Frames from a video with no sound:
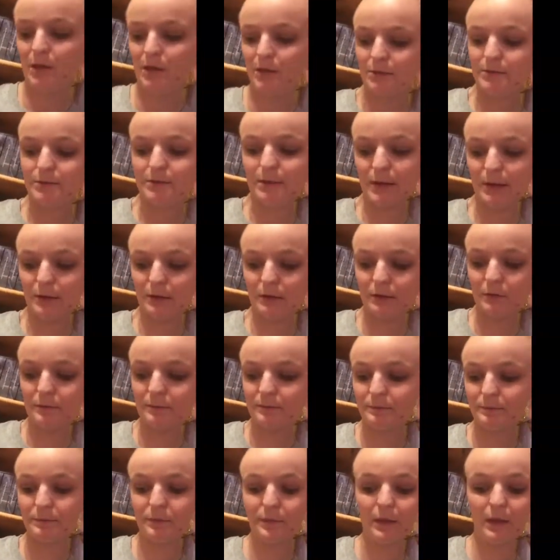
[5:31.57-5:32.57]
So
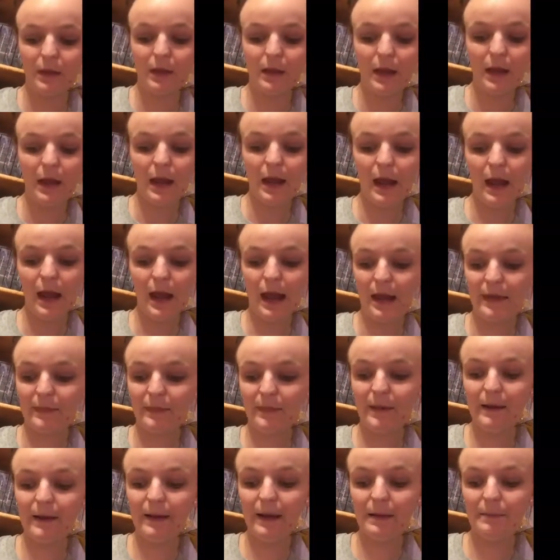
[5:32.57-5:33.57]
I
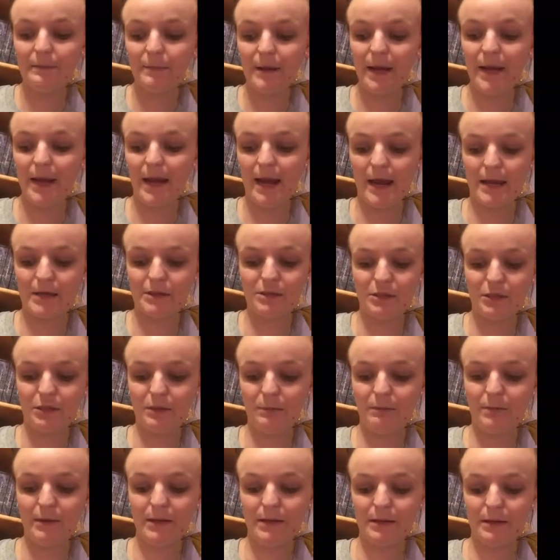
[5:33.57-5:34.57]
think I may actually
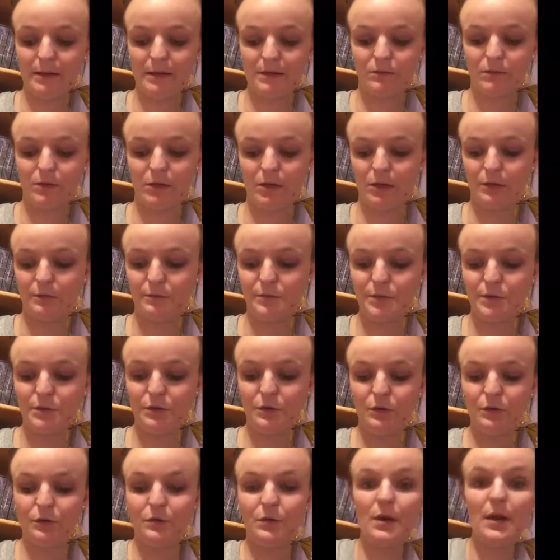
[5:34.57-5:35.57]
pick this one up
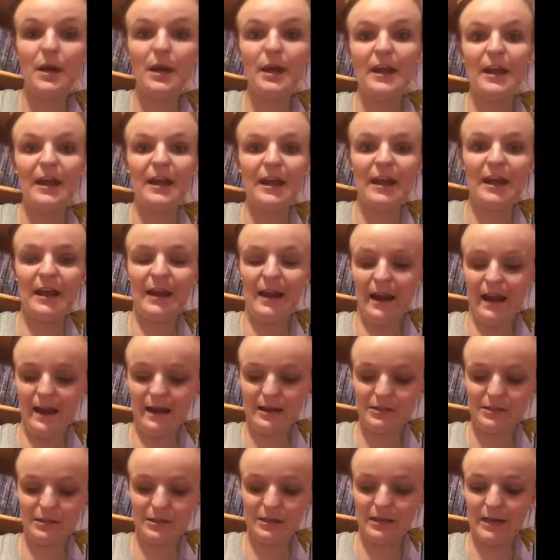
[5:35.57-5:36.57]
soon. It
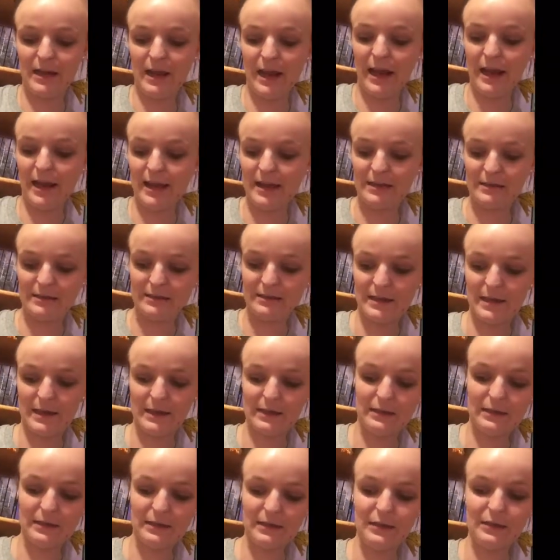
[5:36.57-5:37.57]
actually has
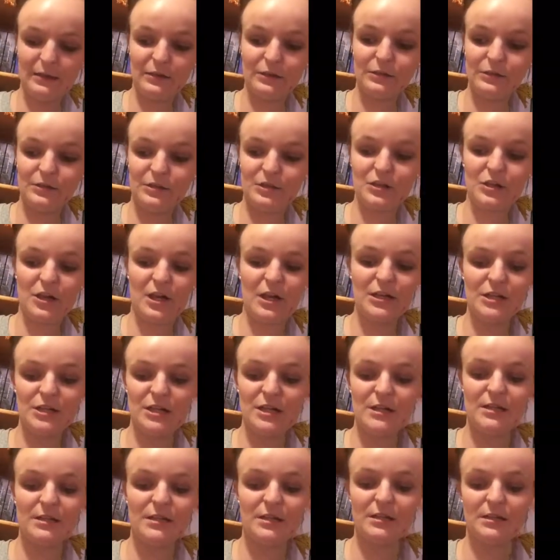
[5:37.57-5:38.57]
like
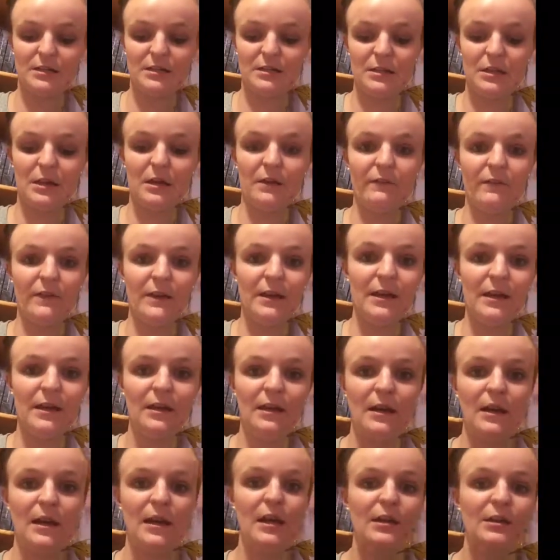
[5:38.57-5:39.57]
illustrations and stuff in it,
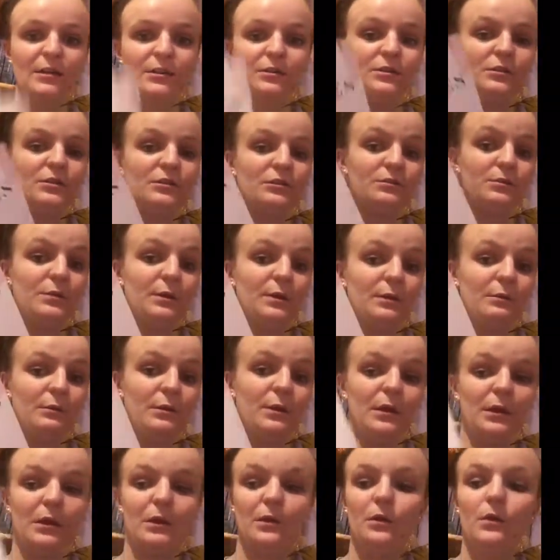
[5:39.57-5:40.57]
so it's really,
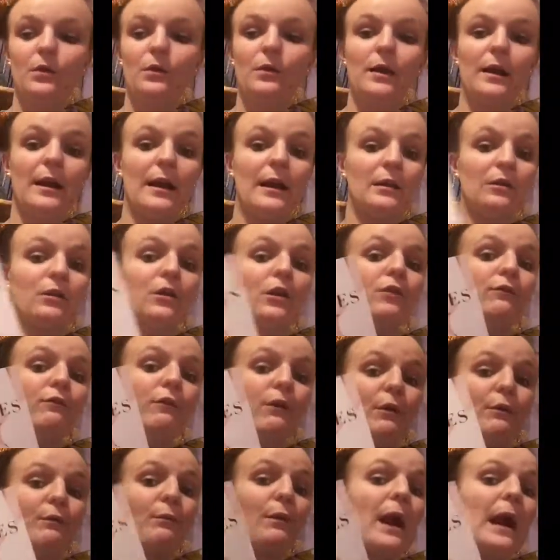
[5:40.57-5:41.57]
really cool, and I love
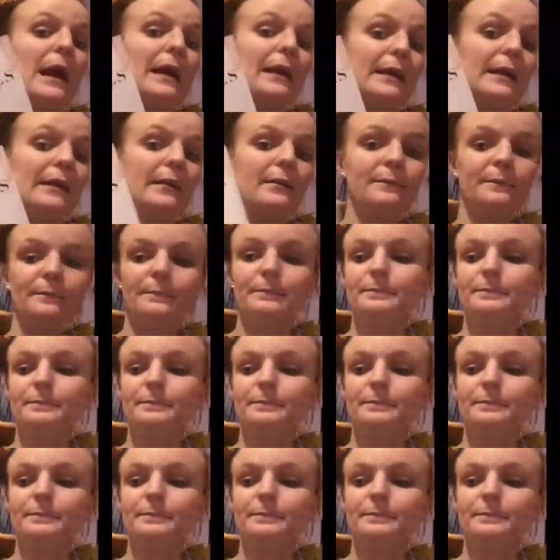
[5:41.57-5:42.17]
her writing.